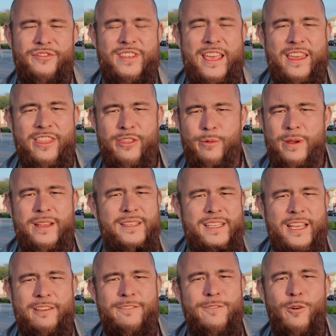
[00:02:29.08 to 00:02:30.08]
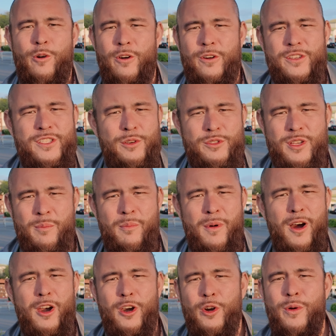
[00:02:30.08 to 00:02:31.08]
day 3 and day 4, so
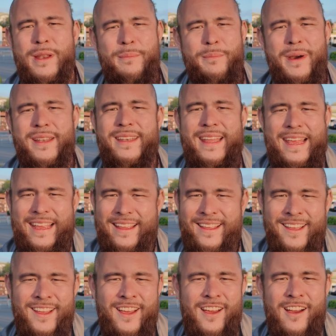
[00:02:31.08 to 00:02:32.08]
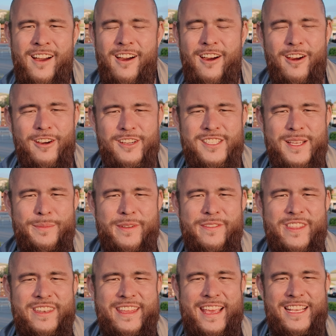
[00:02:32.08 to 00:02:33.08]
tomorrow and Monday are some
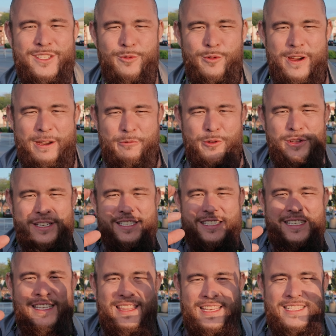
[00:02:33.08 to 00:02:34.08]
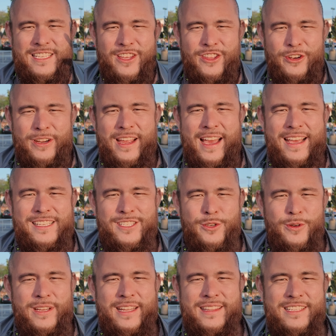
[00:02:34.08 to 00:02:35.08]
of the days where I really see these other guys
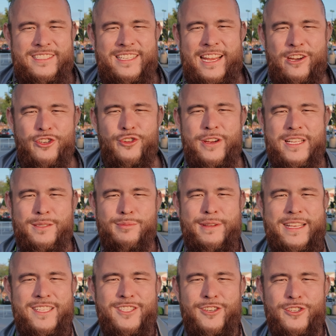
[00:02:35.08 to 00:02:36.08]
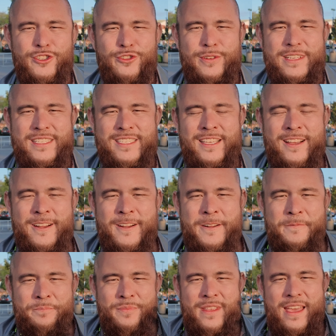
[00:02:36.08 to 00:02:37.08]
who are getting these hair transplant surgeries,
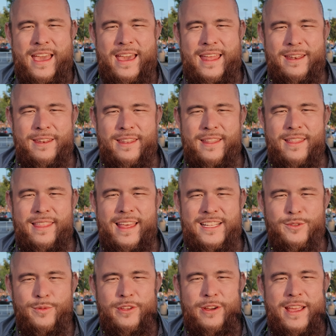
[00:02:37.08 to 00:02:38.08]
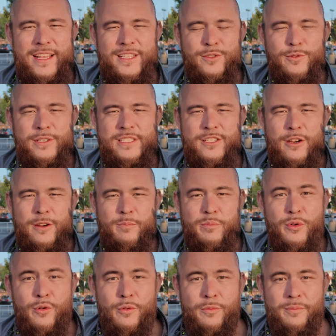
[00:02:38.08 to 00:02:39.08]
and that's when their heads really start,
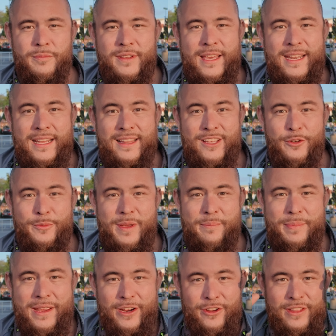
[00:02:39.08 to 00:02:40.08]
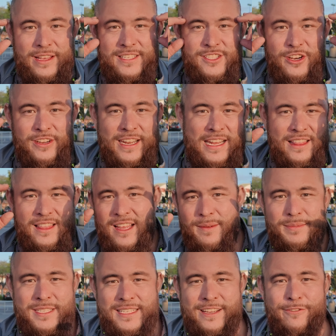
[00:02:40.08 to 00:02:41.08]
boom, getting a little bit bigger. They start getting
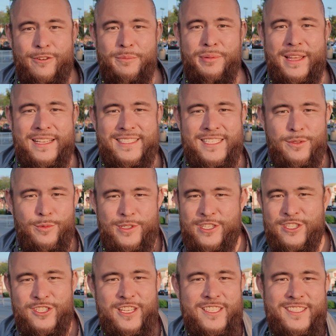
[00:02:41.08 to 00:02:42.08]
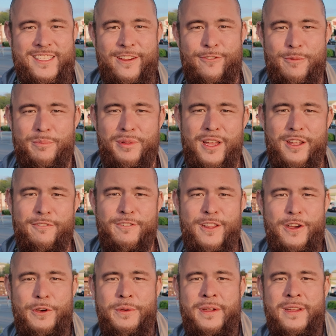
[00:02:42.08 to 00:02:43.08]
lumps in different places, which is just different blood
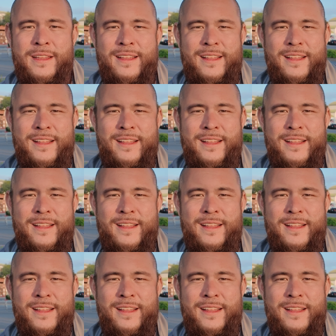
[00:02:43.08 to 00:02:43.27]
flow.